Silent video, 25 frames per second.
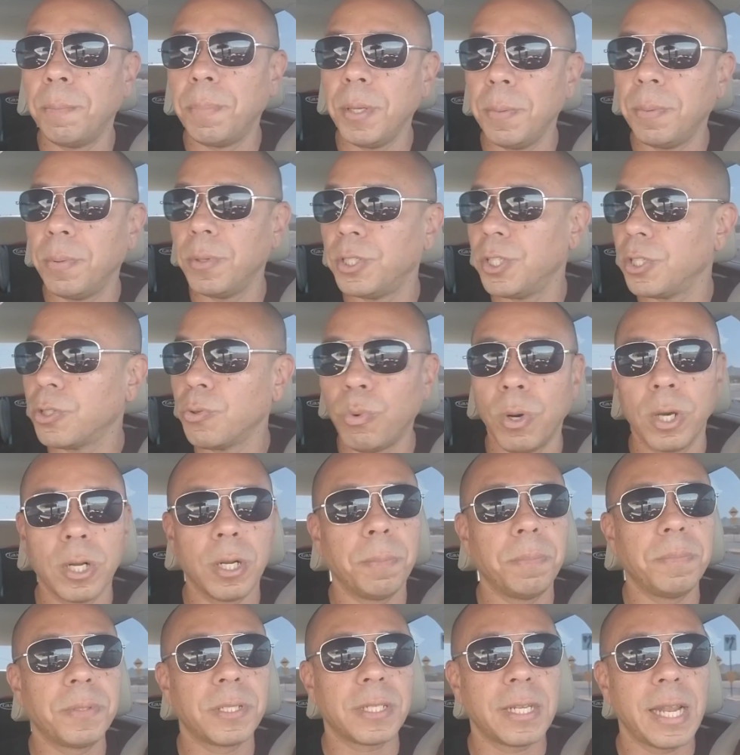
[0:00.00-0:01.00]
people just
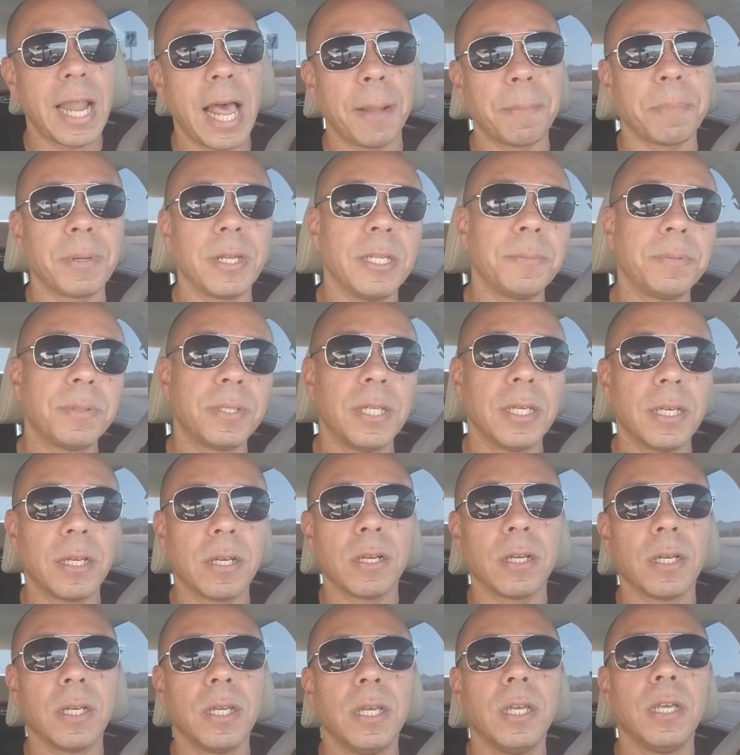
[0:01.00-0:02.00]
want to slap lipstick
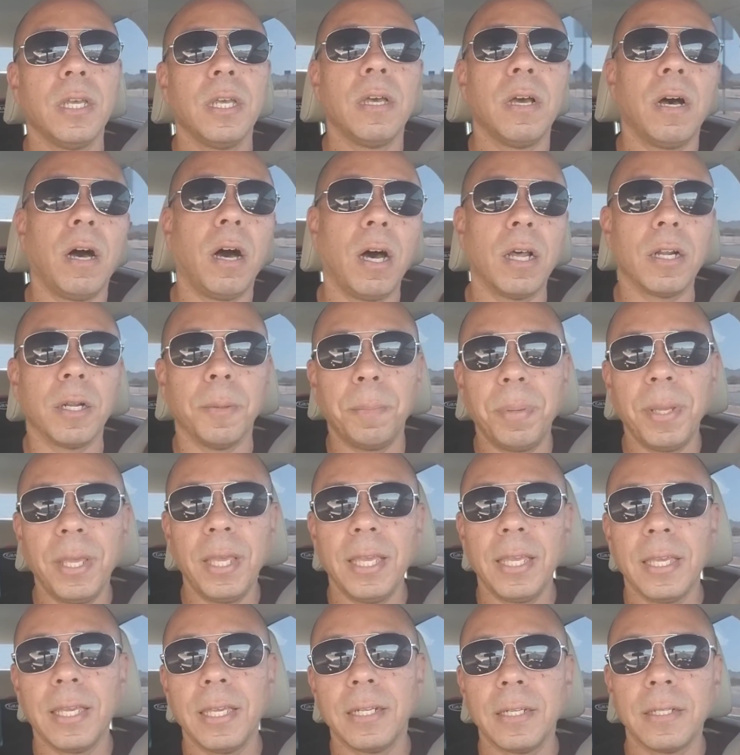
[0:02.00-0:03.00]
on a
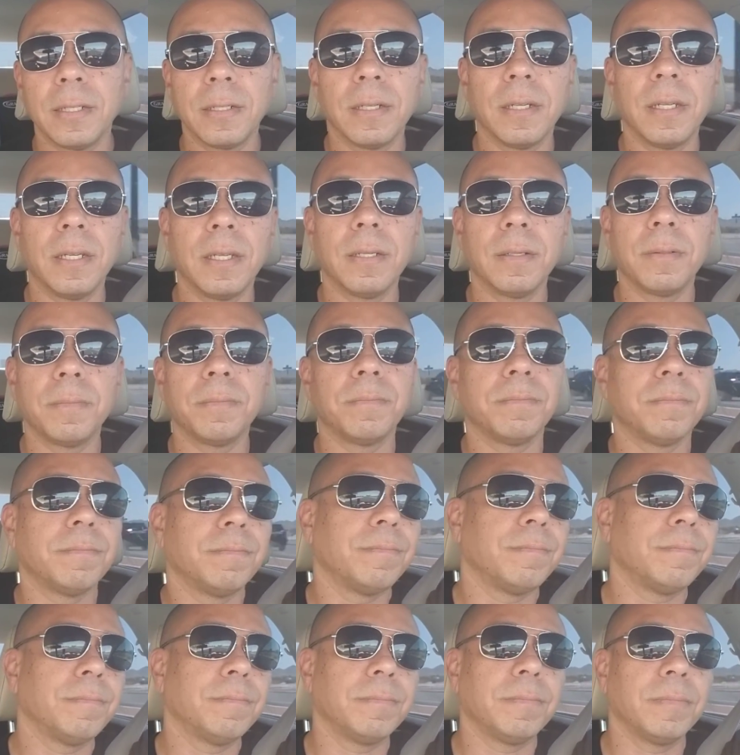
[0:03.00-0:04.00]
pig
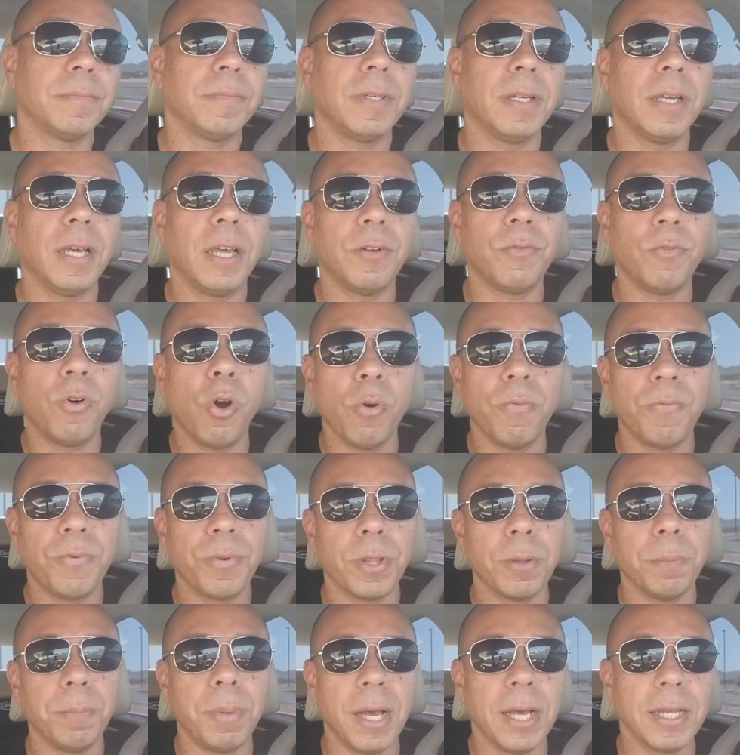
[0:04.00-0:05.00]
and hope for
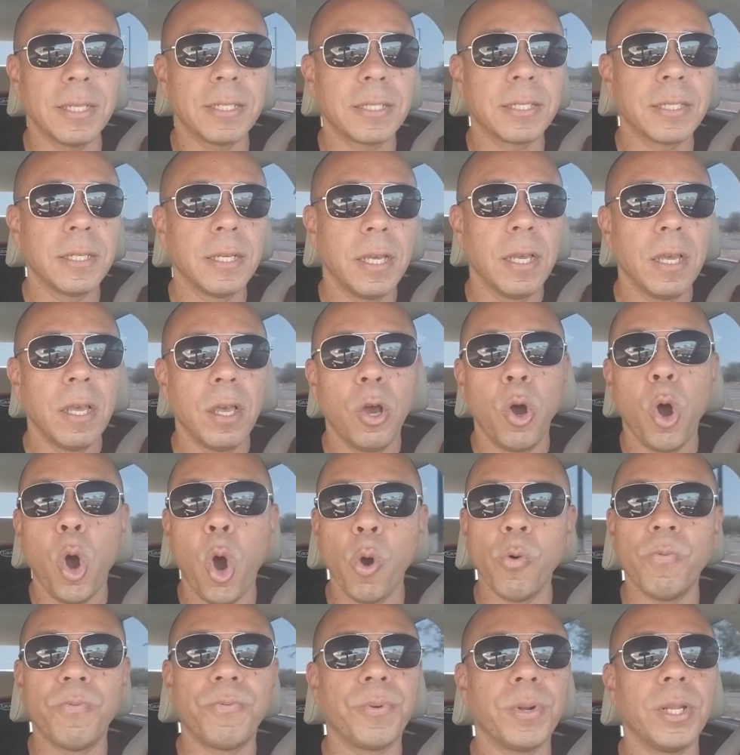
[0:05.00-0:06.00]
the best.
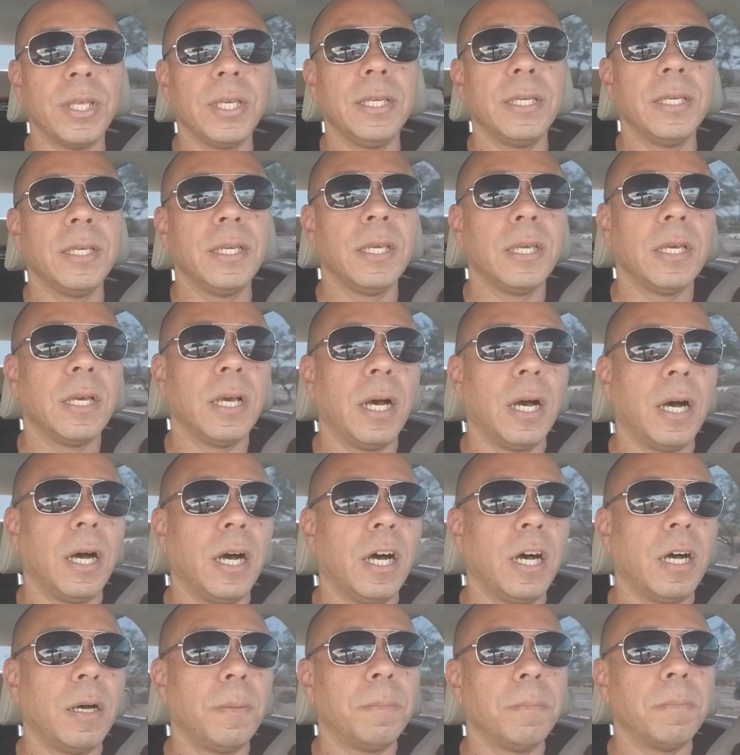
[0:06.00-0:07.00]
Hopefully,
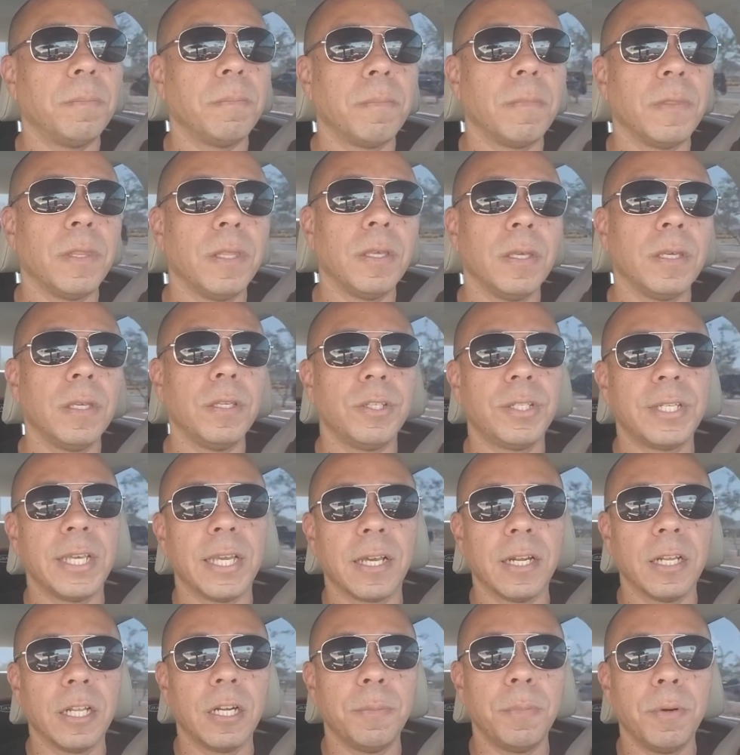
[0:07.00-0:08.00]
you
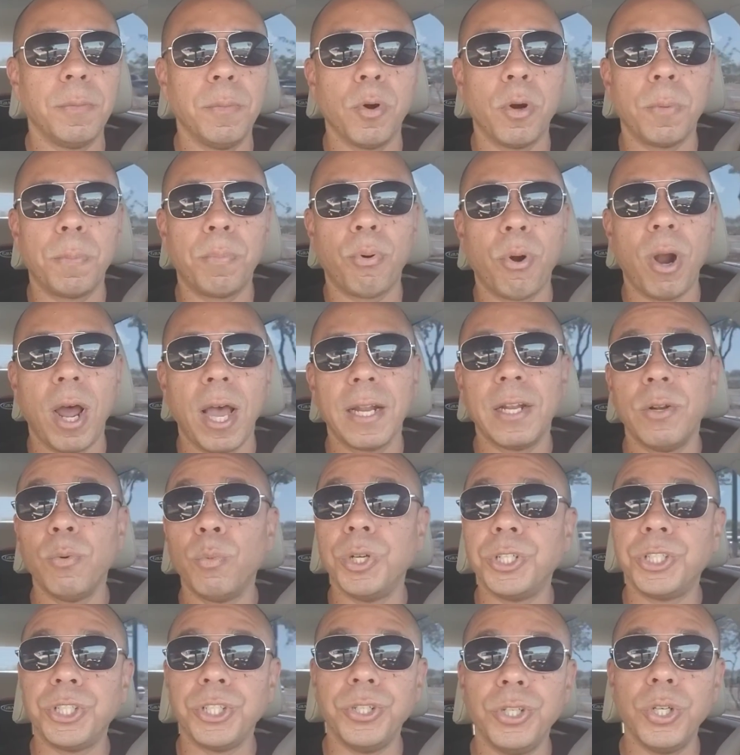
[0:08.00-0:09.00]
take a little bit more pride in
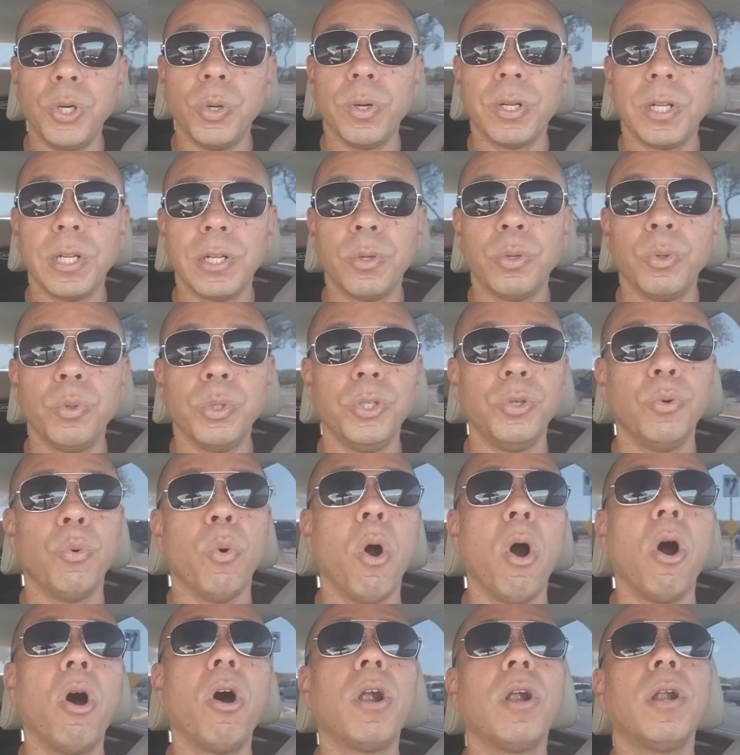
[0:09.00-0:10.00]
what you're doing and who
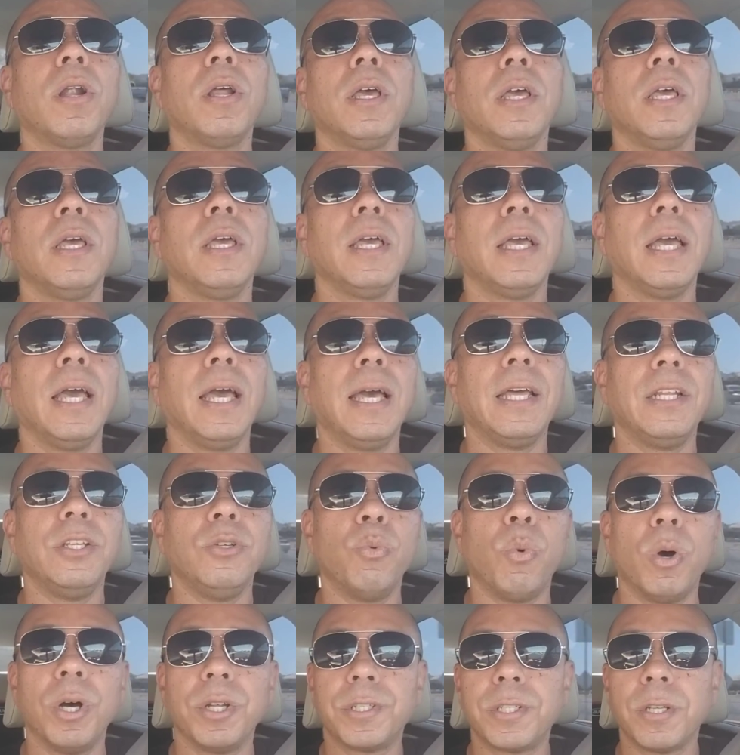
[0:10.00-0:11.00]
you are, and you
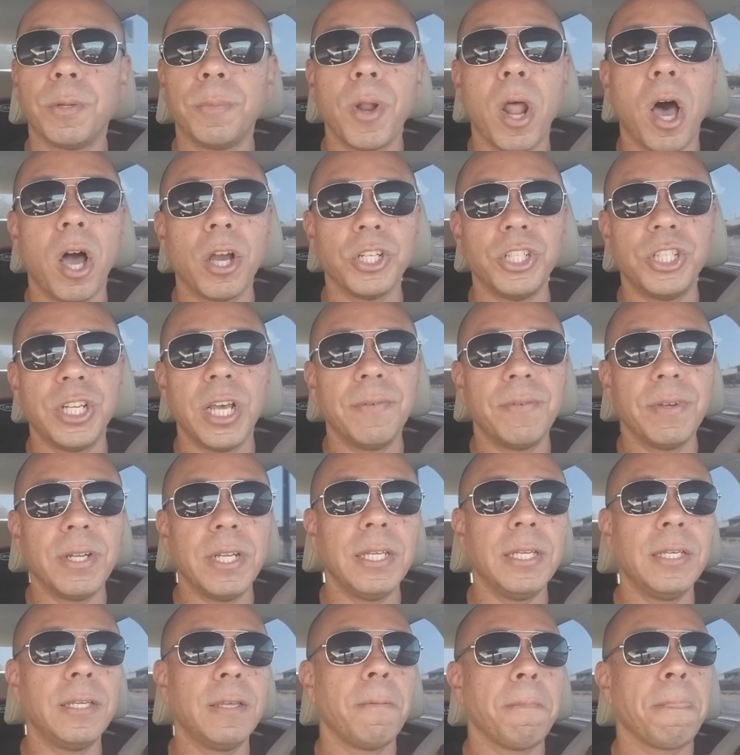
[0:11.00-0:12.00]
want some
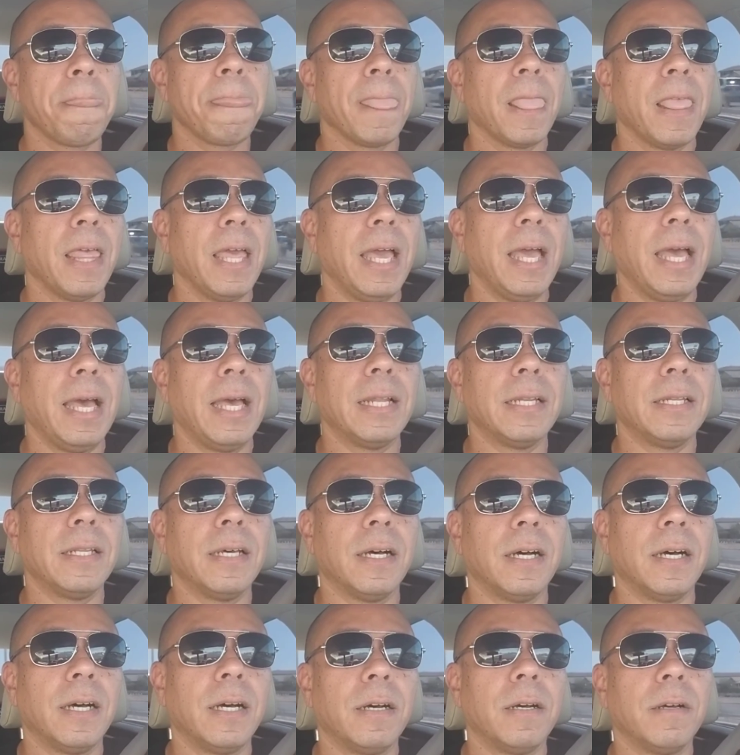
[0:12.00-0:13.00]
longevity, and
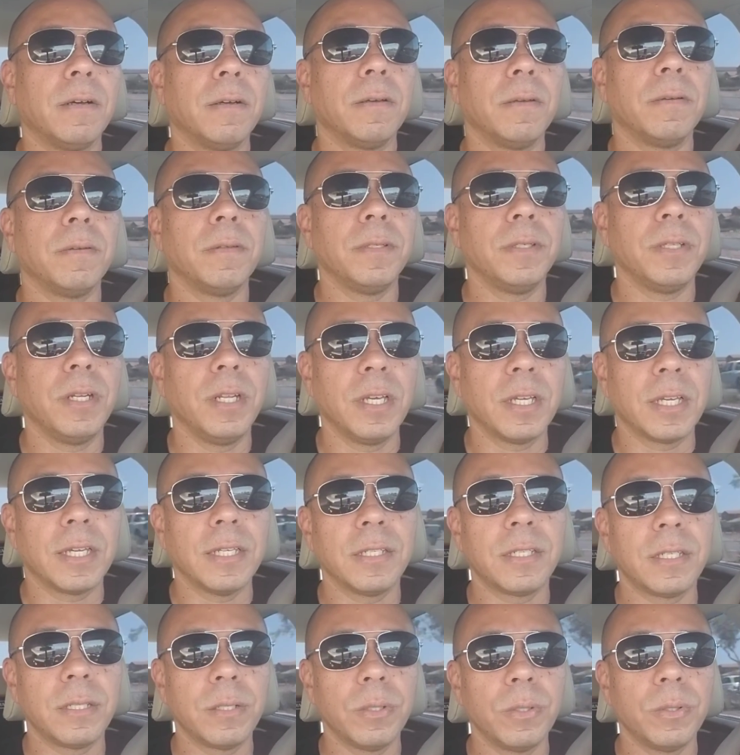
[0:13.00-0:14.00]
you look
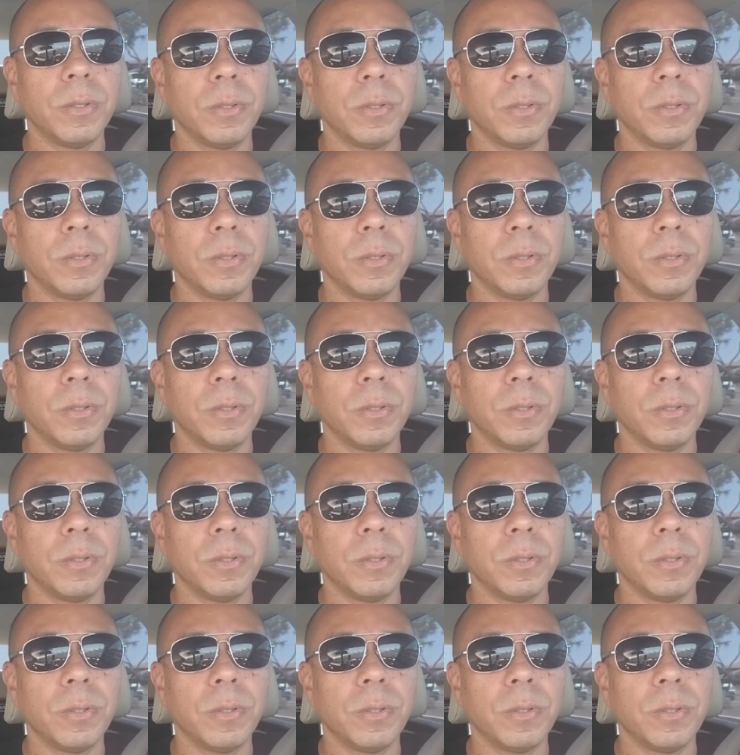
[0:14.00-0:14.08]
into